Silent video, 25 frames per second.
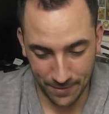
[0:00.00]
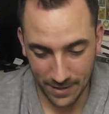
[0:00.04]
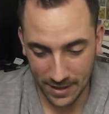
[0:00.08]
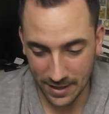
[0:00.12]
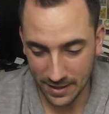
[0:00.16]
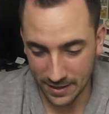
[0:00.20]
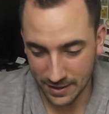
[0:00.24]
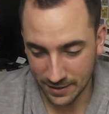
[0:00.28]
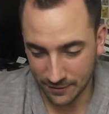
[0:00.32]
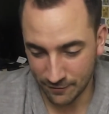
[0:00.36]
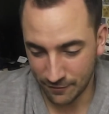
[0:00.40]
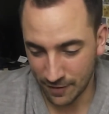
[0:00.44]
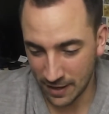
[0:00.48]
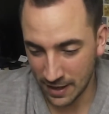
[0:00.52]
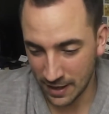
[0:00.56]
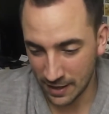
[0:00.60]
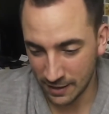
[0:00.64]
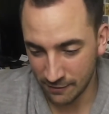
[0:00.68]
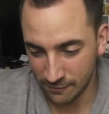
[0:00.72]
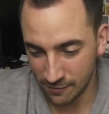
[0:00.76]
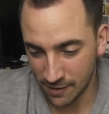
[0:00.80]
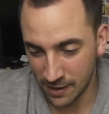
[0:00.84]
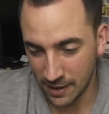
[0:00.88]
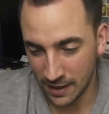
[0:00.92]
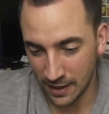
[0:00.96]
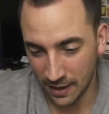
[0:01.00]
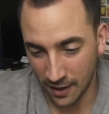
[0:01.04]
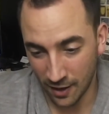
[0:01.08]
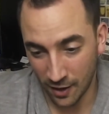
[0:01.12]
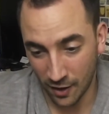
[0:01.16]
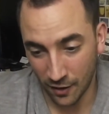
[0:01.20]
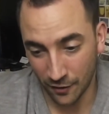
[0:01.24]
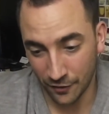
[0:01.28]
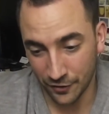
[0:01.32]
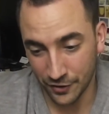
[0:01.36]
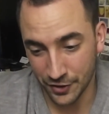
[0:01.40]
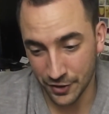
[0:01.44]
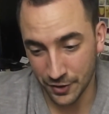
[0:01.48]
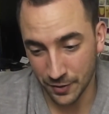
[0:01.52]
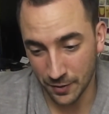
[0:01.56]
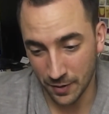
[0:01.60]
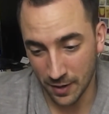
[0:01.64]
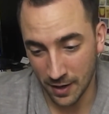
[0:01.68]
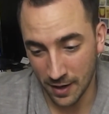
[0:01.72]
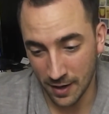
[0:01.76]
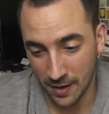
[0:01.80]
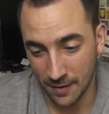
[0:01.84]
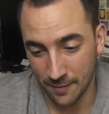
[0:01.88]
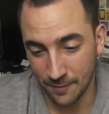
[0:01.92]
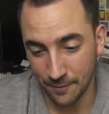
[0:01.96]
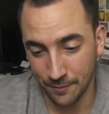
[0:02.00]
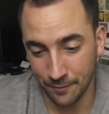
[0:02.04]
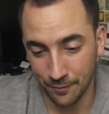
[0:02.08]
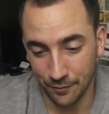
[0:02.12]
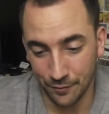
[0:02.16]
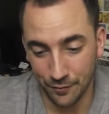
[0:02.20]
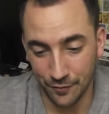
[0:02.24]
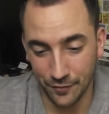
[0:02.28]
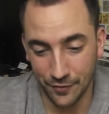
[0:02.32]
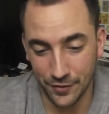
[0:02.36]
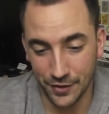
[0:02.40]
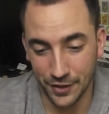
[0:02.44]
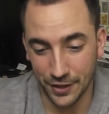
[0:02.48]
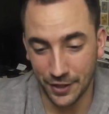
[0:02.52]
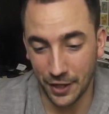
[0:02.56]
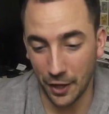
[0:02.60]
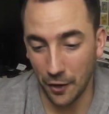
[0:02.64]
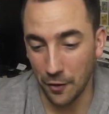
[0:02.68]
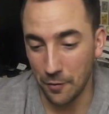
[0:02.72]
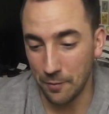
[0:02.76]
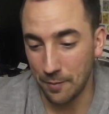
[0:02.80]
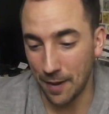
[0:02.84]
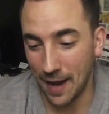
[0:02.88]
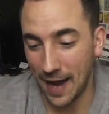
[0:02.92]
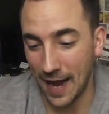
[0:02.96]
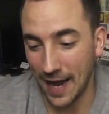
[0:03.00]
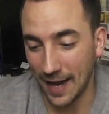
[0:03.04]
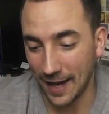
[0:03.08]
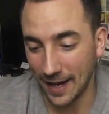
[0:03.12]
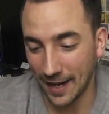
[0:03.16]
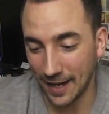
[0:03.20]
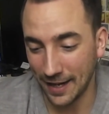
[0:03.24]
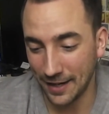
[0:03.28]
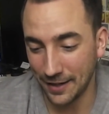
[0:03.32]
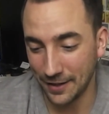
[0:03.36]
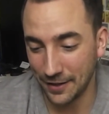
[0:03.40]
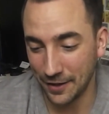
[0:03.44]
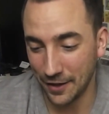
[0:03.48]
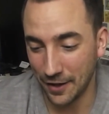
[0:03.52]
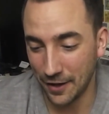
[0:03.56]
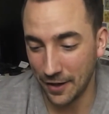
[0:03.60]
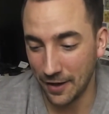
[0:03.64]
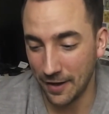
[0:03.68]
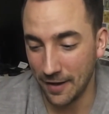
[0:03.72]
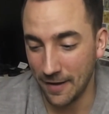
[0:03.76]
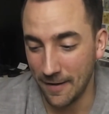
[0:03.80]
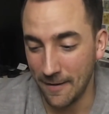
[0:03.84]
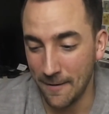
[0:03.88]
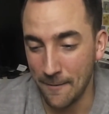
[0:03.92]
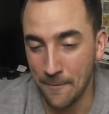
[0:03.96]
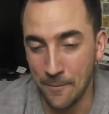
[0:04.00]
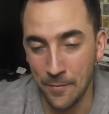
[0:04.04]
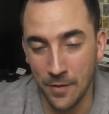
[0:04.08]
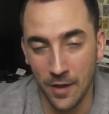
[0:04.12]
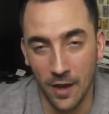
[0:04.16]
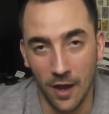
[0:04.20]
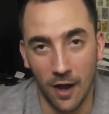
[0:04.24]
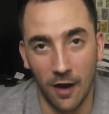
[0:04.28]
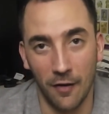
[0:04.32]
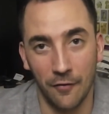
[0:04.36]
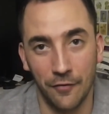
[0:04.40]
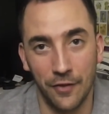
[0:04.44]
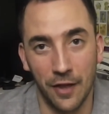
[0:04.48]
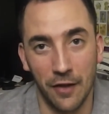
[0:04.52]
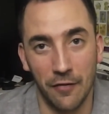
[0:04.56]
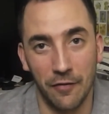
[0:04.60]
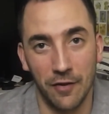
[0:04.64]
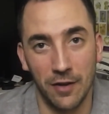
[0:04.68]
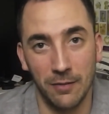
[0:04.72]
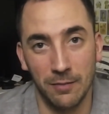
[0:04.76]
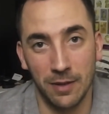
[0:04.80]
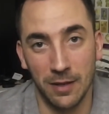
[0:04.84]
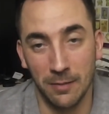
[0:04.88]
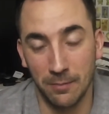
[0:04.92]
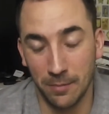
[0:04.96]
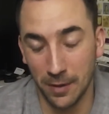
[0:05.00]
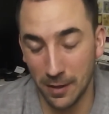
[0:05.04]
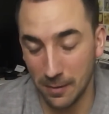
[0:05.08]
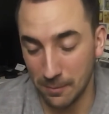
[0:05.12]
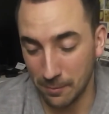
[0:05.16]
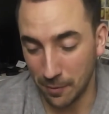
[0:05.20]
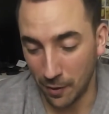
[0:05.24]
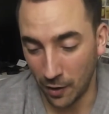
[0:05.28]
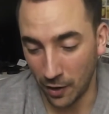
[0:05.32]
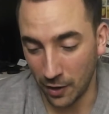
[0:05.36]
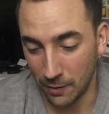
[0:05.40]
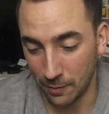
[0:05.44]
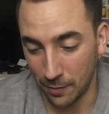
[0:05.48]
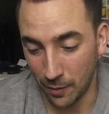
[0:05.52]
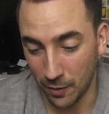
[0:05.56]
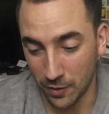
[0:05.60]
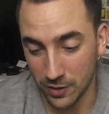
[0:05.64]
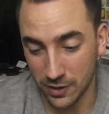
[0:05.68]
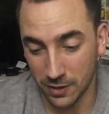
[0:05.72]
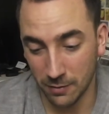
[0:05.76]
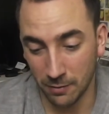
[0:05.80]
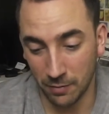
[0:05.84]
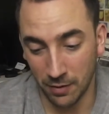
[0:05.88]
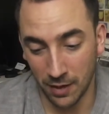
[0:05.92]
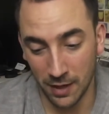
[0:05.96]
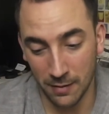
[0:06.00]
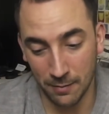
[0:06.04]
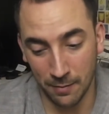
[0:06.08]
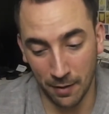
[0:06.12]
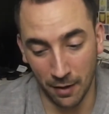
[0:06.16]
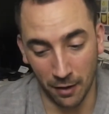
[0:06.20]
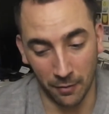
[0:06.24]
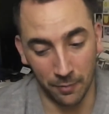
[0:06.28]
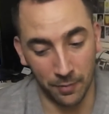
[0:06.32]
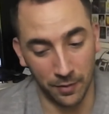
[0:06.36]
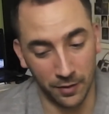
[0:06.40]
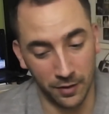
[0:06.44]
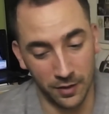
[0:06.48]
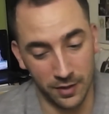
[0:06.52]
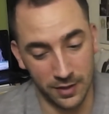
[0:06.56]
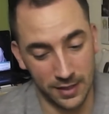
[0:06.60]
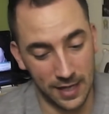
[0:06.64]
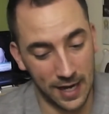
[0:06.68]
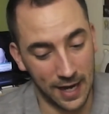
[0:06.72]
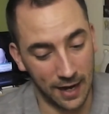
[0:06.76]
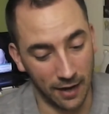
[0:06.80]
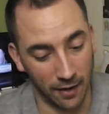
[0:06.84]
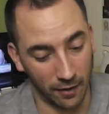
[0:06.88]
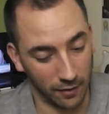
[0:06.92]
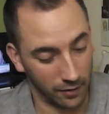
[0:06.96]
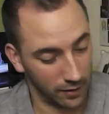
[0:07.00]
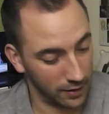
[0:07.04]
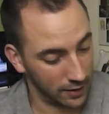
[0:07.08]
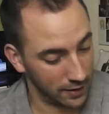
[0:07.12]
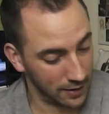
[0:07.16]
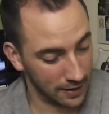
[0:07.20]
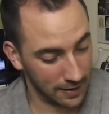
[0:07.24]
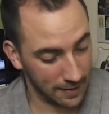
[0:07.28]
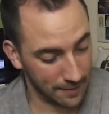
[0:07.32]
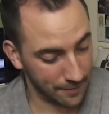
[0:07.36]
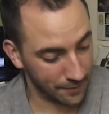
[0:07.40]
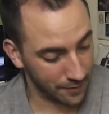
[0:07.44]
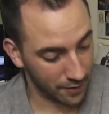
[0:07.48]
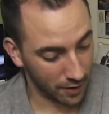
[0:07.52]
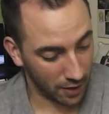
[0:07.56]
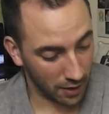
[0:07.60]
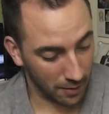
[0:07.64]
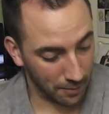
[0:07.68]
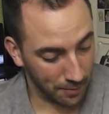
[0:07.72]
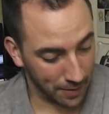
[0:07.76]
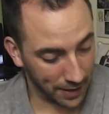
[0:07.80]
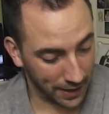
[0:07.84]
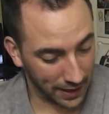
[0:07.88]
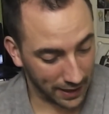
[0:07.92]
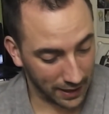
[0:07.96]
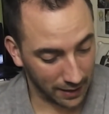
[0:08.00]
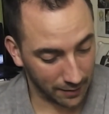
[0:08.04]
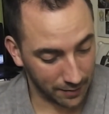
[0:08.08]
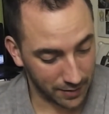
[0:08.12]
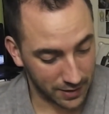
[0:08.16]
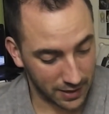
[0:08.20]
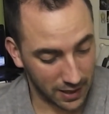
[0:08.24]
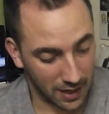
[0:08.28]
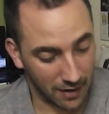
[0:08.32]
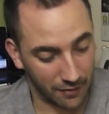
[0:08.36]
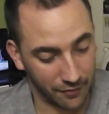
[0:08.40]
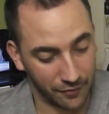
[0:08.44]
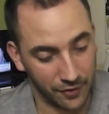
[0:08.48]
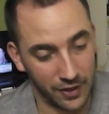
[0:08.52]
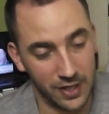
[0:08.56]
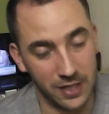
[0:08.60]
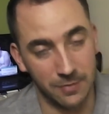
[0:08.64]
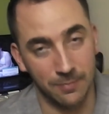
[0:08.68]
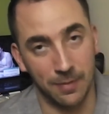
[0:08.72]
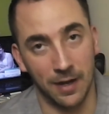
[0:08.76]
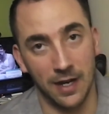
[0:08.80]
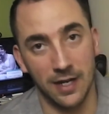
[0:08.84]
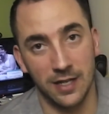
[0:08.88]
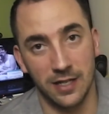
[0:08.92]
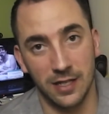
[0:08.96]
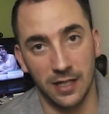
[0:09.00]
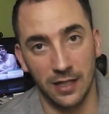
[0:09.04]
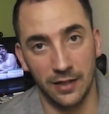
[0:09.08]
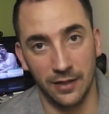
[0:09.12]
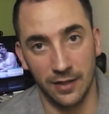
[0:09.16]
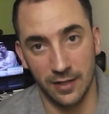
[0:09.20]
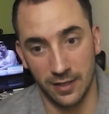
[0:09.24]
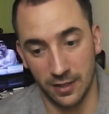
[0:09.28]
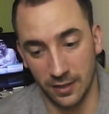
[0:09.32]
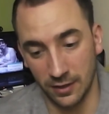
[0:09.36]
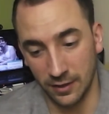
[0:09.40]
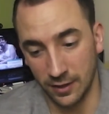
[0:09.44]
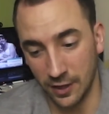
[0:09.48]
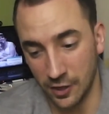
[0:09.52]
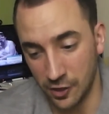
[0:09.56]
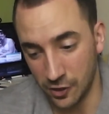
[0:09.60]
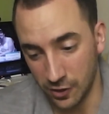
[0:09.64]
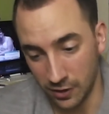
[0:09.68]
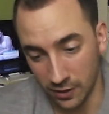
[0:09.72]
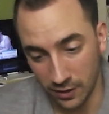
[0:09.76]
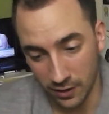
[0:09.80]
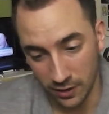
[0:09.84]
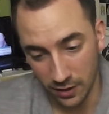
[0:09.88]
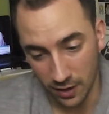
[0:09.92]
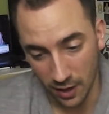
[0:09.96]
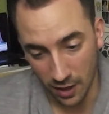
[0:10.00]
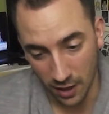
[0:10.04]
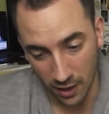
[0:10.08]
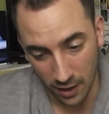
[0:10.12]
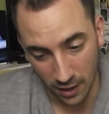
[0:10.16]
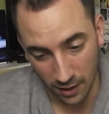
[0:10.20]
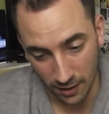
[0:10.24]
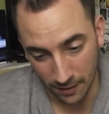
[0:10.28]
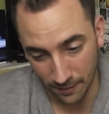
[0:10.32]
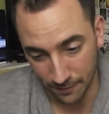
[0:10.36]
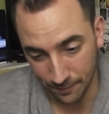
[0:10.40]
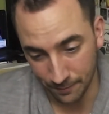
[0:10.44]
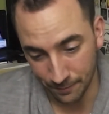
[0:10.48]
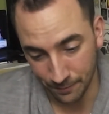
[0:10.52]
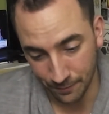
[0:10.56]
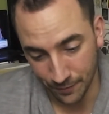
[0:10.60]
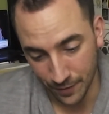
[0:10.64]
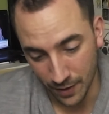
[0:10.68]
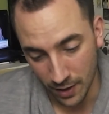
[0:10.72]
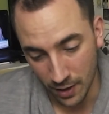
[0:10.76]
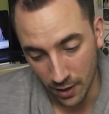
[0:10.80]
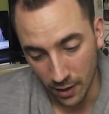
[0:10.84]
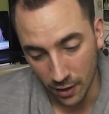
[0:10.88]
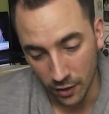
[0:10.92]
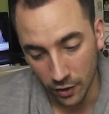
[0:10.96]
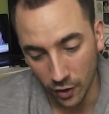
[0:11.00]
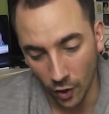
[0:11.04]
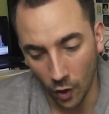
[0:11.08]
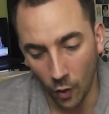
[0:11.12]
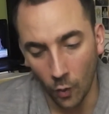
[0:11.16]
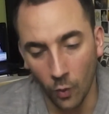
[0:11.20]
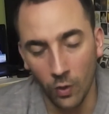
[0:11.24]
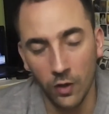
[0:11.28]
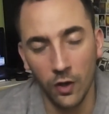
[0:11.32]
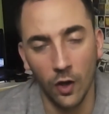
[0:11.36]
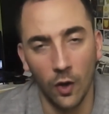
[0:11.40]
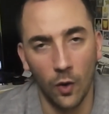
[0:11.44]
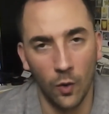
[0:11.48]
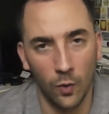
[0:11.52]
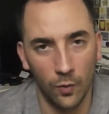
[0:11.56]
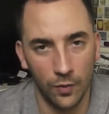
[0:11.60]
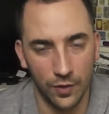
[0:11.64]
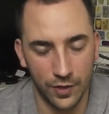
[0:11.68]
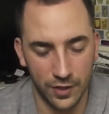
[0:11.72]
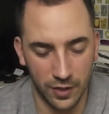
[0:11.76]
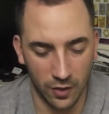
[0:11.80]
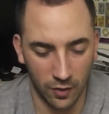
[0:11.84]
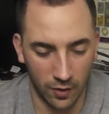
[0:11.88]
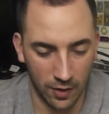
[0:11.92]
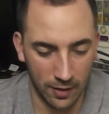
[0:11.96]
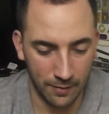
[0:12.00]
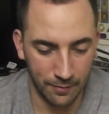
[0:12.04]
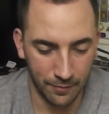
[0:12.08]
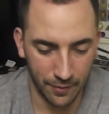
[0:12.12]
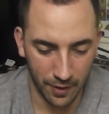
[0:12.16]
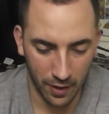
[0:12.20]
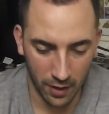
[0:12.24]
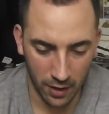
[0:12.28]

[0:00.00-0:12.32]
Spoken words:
it's really hard to go back, and I've definitely been bitten by the box complete bug, because now I'm picking up stuff that is basically in this condition. Not all the time.